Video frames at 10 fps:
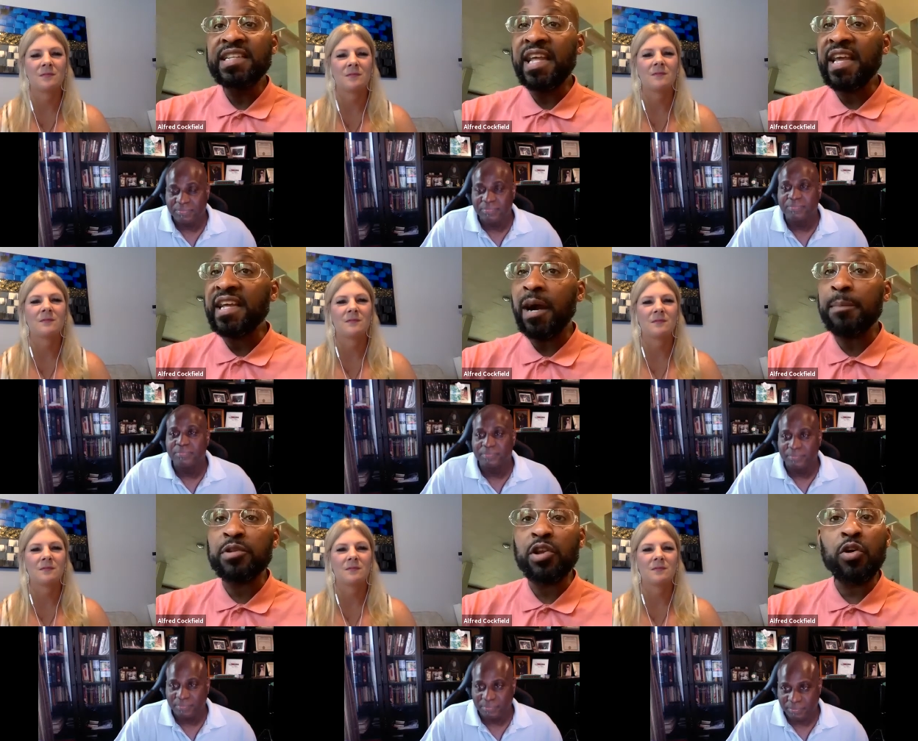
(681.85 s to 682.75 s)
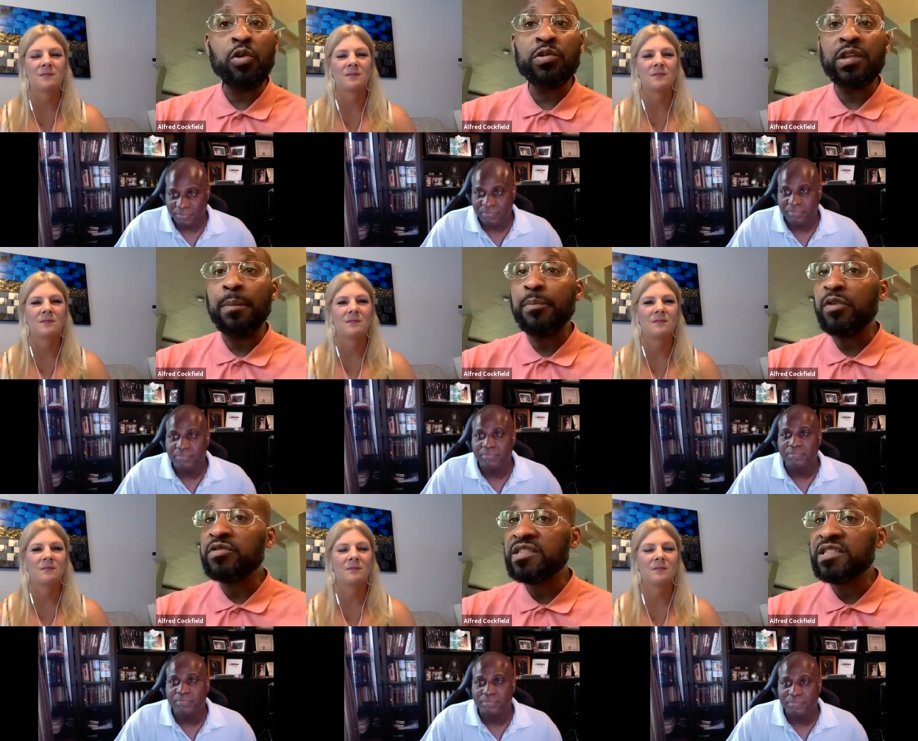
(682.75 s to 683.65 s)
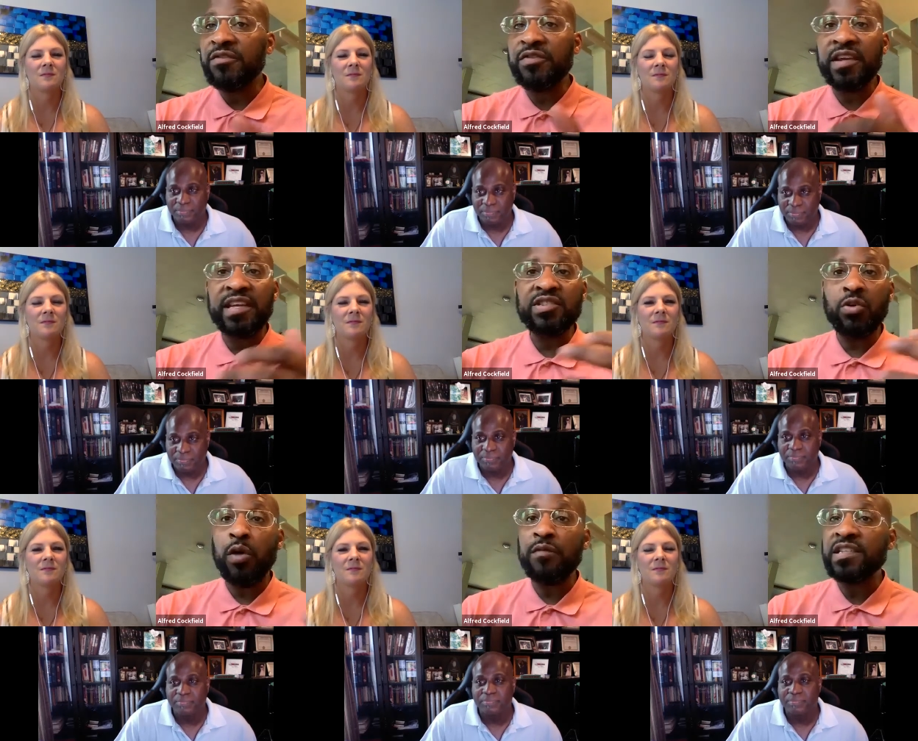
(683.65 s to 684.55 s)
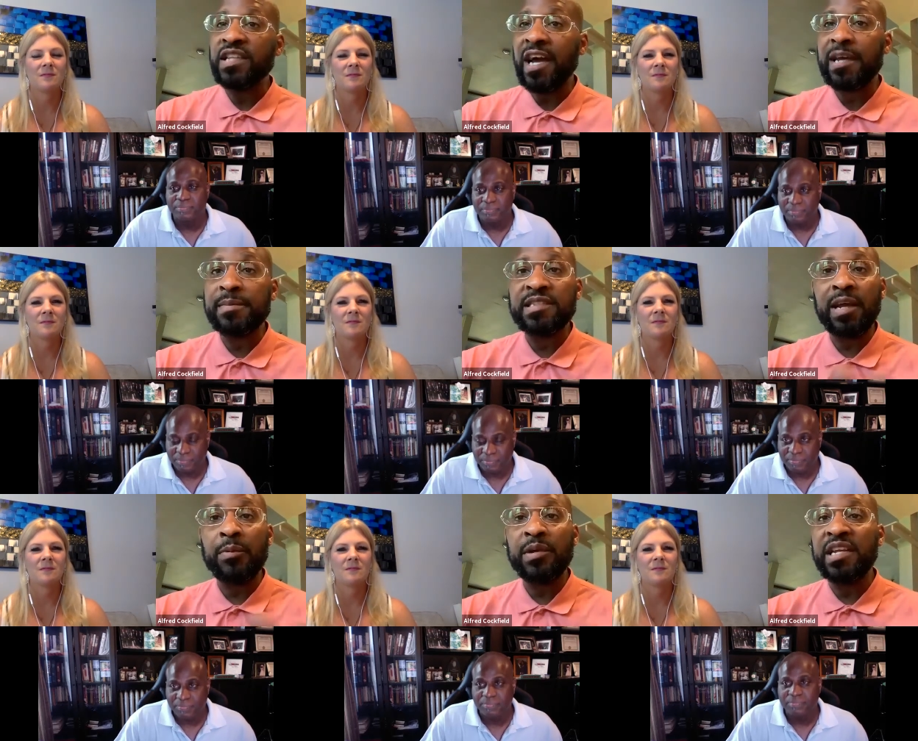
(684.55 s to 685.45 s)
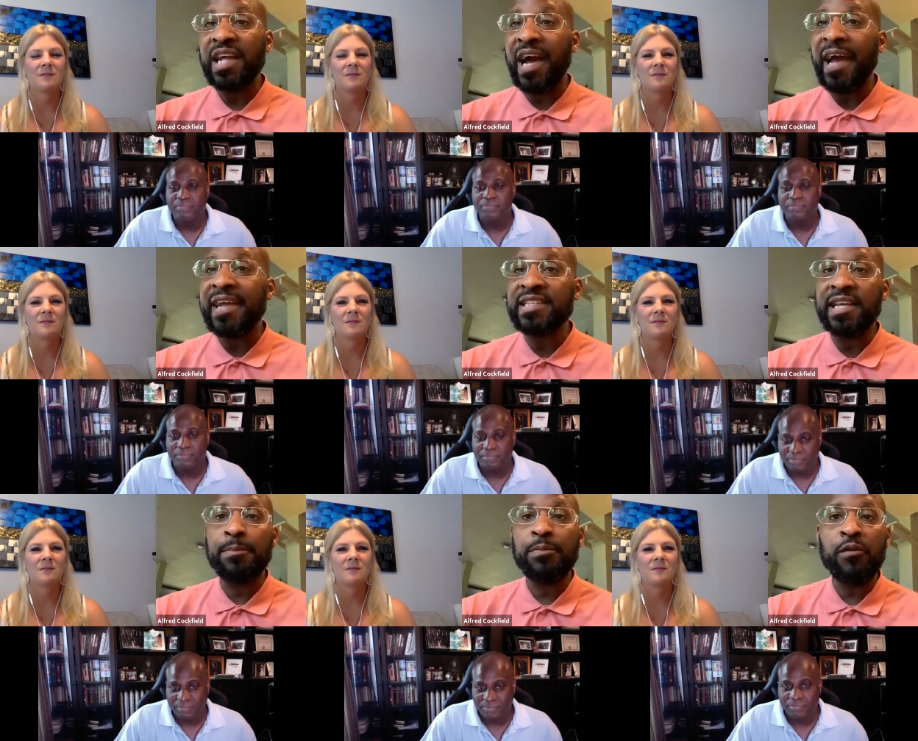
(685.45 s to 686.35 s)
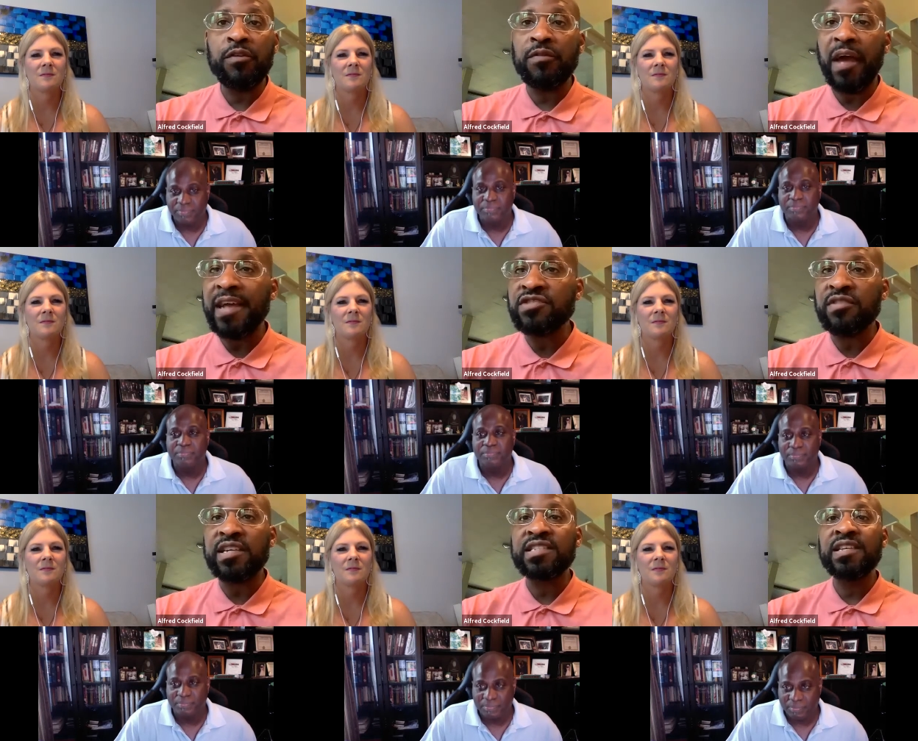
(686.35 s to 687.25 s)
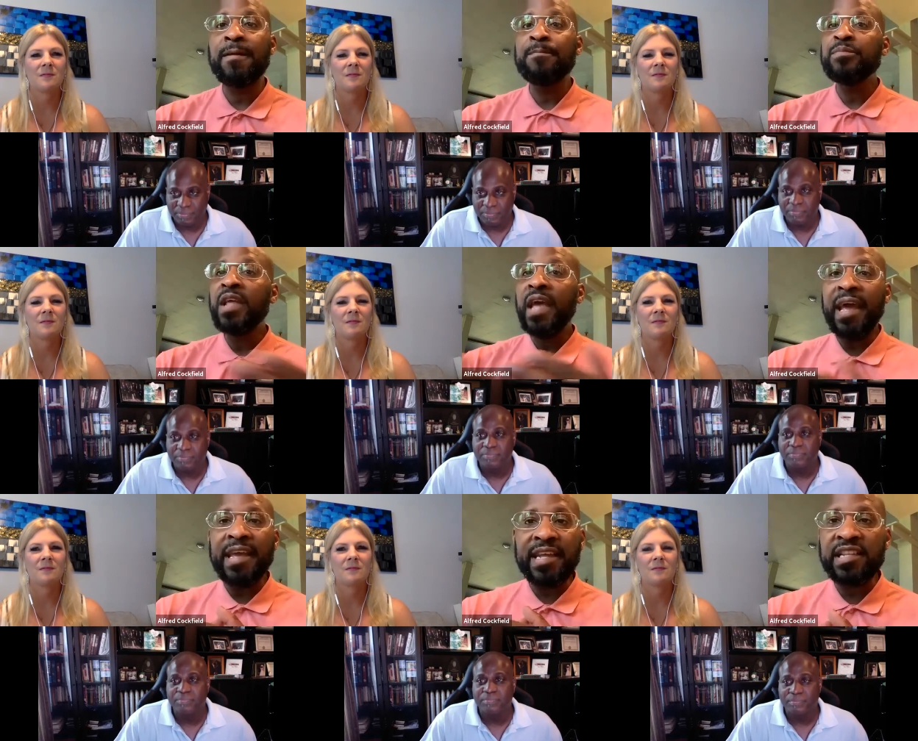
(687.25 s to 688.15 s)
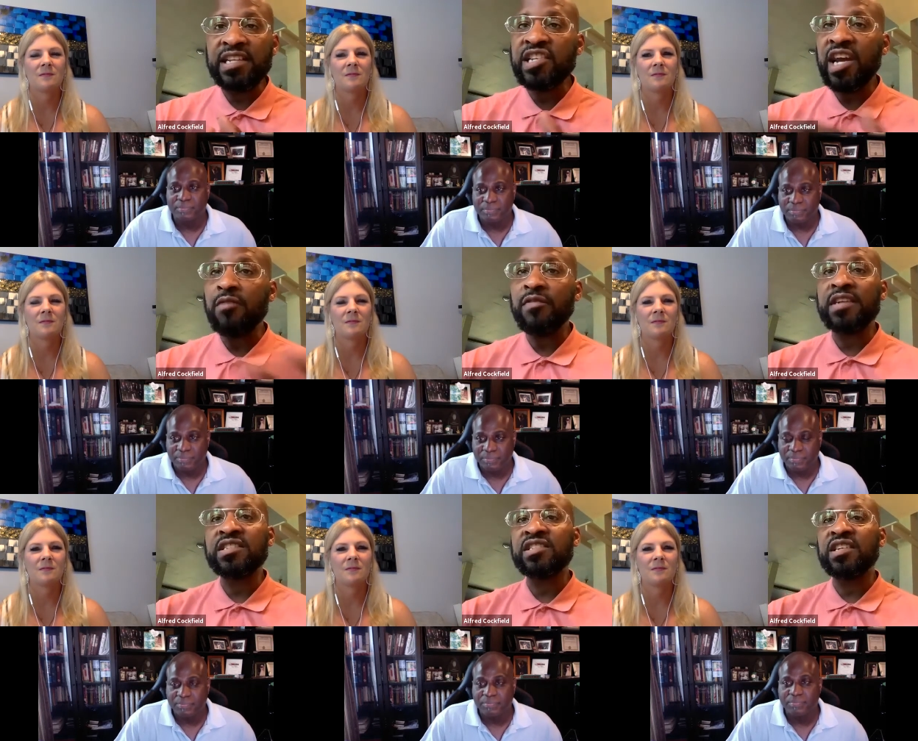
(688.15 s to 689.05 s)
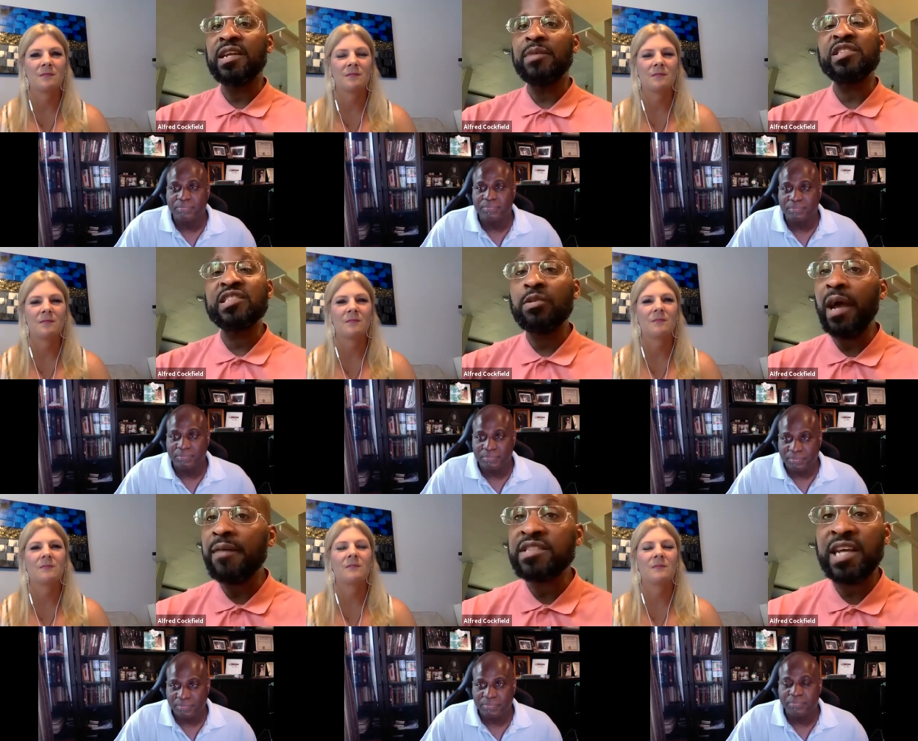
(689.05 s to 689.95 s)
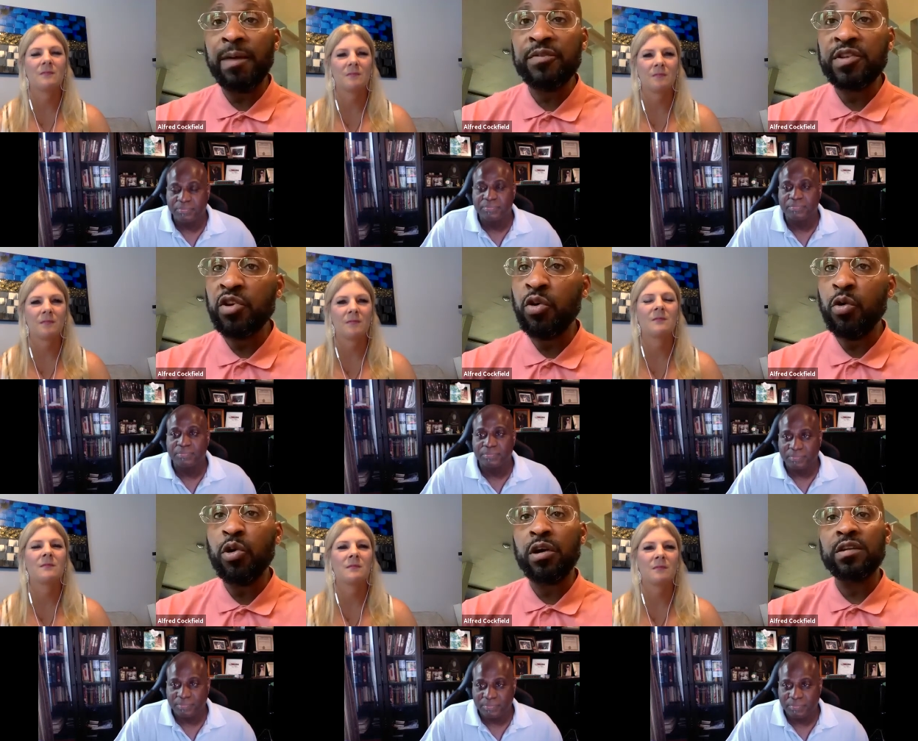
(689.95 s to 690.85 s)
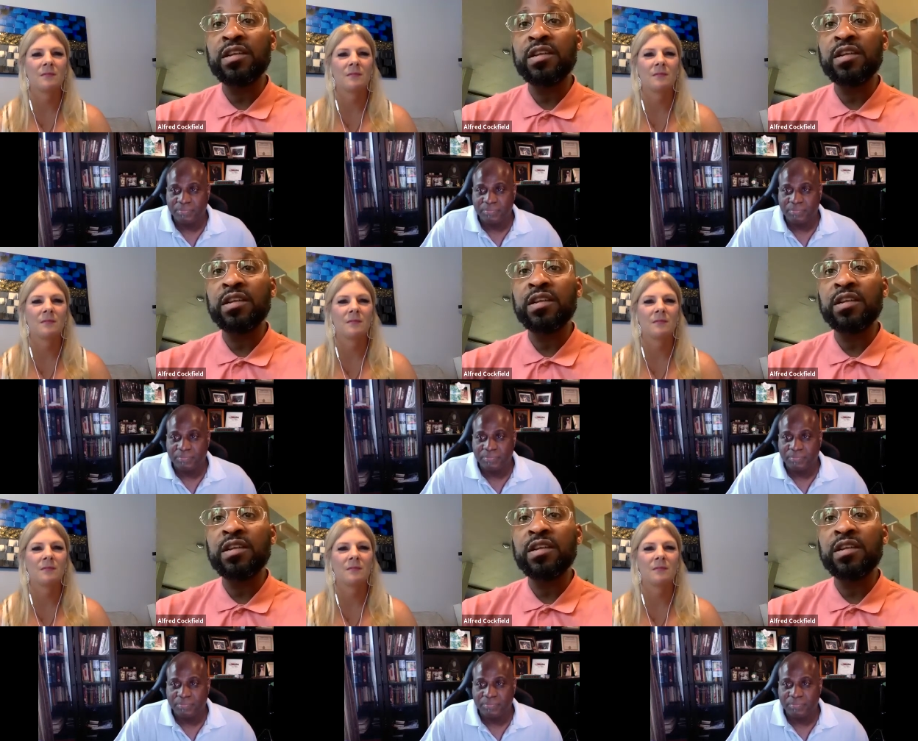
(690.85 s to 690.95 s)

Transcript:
Speaker 1: They can upload the birth certificates, all the documents that we need, ID, proof of address, and get their child registered. And we still have time for the cohort,